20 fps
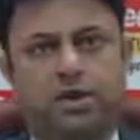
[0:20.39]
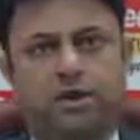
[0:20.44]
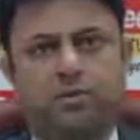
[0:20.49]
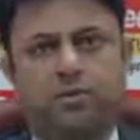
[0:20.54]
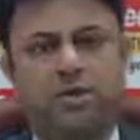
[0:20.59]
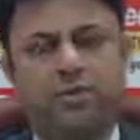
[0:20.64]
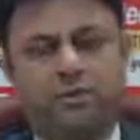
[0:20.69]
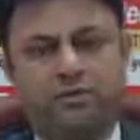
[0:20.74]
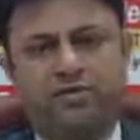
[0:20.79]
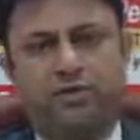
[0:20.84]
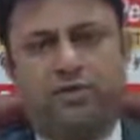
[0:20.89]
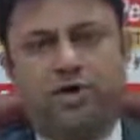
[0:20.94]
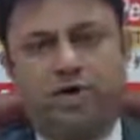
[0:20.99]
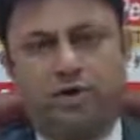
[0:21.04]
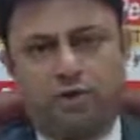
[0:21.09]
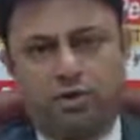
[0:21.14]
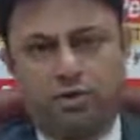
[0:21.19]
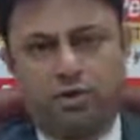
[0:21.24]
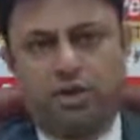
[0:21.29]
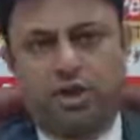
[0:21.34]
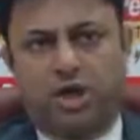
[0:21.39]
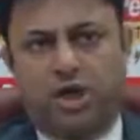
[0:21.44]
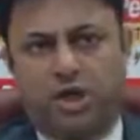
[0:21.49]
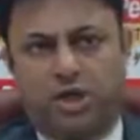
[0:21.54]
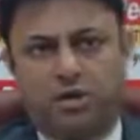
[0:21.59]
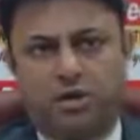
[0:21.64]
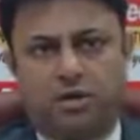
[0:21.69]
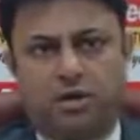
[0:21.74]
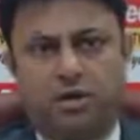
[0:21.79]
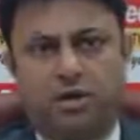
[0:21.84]
But before I do
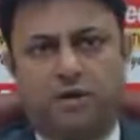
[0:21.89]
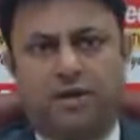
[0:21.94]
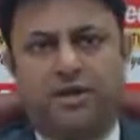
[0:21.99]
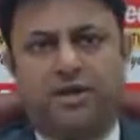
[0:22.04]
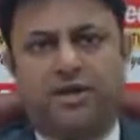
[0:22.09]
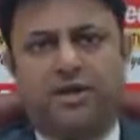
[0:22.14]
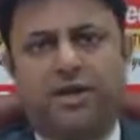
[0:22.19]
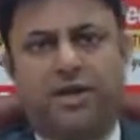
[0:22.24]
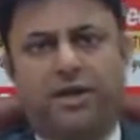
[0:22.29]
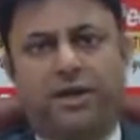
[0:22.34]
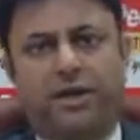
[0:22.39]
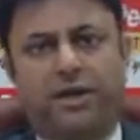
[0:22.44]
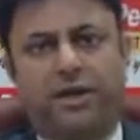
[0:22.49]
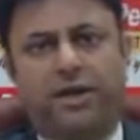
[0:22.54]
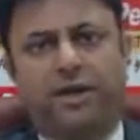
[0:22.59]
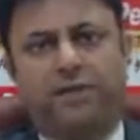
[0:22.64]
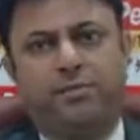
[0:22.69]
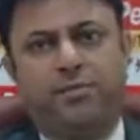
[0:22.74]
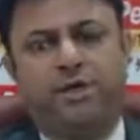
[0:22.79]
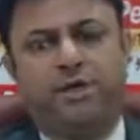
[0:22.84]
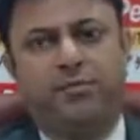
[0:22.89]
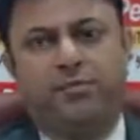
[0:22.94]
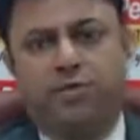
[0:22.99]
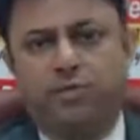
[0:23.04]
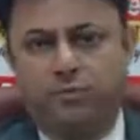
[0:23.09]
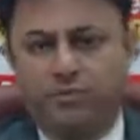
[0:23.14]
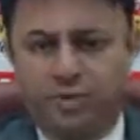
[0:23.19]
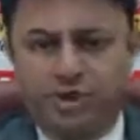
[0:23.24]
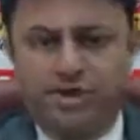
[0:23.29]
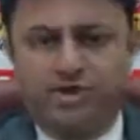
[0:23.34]
that, let me give you
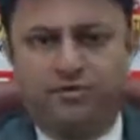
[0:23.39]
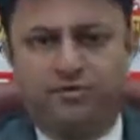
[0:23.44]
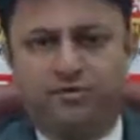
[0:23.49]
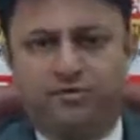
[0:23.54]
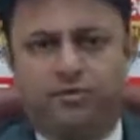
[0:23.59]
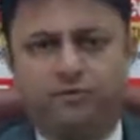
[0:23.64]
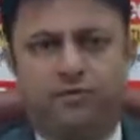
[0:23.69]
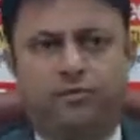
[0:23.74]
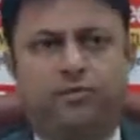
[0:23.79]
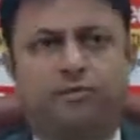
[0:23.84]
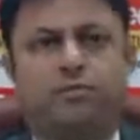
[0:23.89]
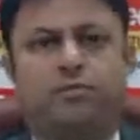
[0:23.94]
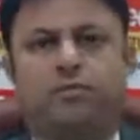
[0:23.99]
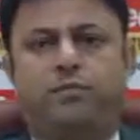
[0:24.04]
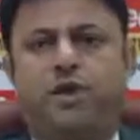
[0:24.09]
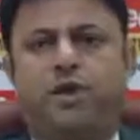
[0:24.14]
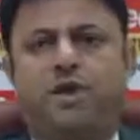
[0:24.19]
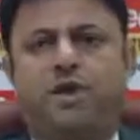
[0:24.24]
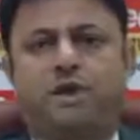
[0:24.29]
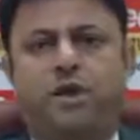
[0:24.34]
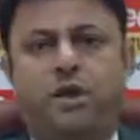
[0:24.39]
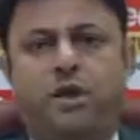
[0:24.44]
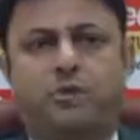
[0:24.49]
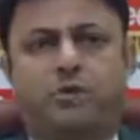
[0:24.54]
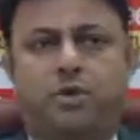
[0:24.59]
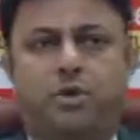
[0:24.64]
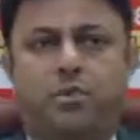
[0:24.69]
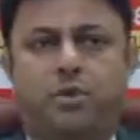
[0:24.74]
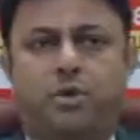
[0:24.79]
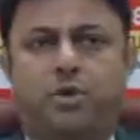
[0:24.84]
a brief
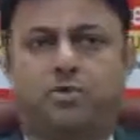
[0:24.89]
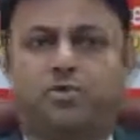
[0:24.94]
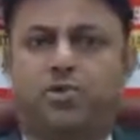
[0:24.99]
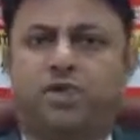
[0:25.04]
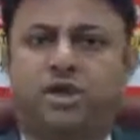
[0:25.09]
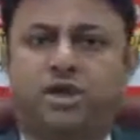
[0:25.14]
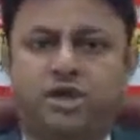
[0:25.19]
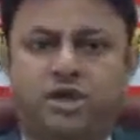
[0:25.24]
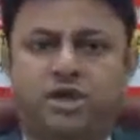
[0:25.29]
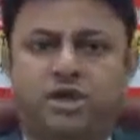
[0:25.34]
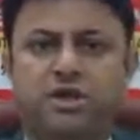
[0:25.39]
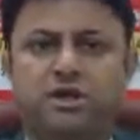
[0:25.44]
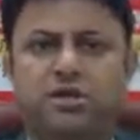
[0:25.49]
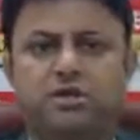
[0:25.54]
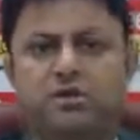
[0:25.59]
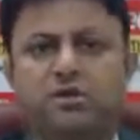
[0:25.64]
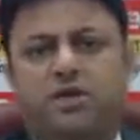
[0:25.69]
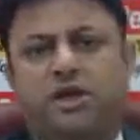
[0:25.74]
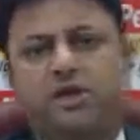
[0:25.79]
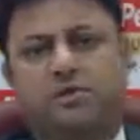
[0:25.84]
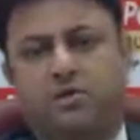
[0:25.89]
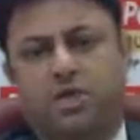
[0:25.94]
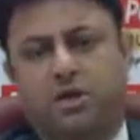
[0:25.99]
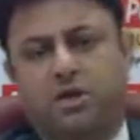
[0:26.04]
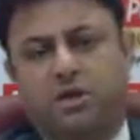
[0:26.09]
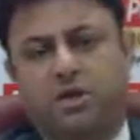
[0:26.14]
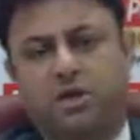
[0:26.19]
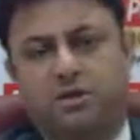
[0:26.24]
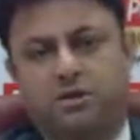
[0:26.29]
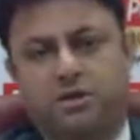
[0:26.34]
background about the Indian debt
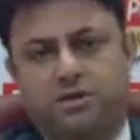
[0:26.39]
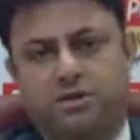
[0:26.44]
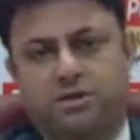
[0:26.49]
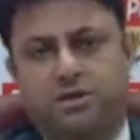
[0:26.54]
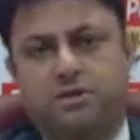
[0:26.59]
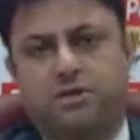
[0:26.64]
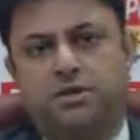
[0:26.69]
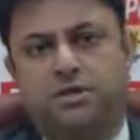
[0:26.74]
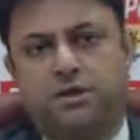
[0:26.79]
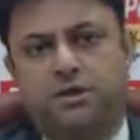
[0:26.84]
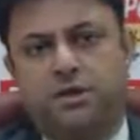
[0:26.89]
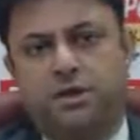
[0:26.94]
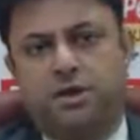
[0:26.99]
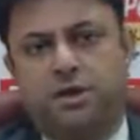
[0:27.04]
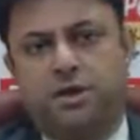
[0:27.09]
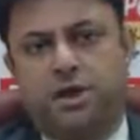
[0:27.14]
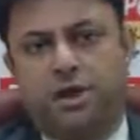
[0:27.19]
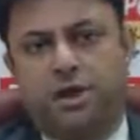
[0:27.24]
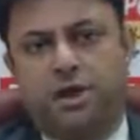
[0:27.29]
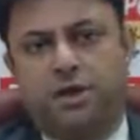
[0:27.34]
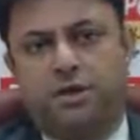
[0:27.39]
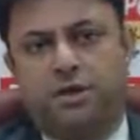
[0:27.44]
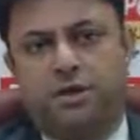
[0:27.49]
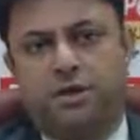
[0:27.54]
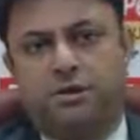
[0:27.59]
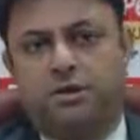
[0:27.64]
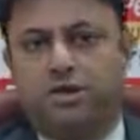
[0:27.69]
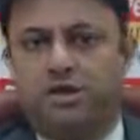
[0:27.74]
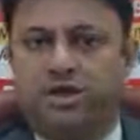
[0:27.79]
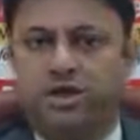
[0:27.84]
markets and
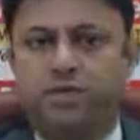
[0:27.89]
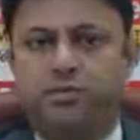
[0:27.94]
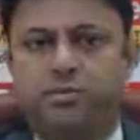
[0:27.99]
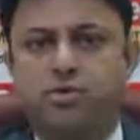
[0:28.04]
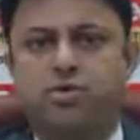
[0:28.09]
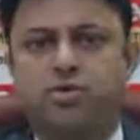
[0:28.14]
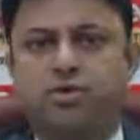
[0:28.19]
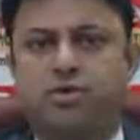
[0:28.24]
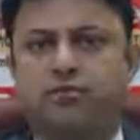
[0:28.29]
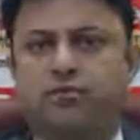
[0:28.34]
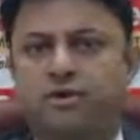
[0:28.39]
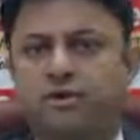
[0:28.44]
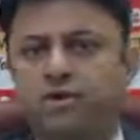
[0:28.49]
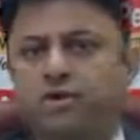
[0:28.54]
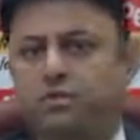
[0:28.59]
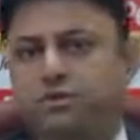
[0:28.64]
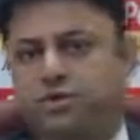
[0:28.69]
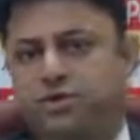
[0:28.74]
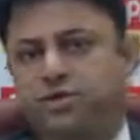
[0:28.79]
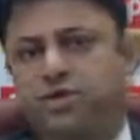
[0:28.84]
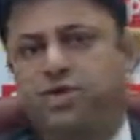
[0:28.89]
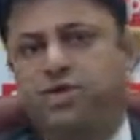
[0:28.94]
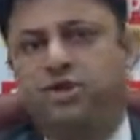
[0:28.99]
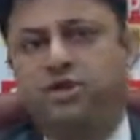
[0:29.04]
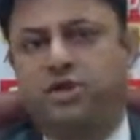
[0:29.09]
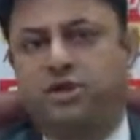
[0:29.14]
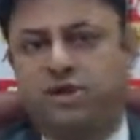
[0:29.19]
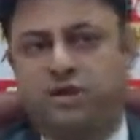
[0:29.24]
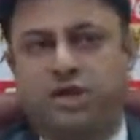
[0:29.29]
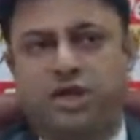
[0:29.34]
the debt mutual funds
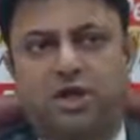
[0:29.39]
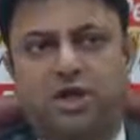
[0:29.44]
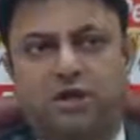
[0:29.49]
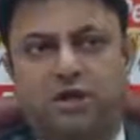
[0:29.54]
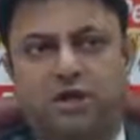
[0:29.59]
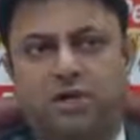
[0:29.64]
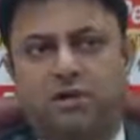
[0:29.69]
positioning in that.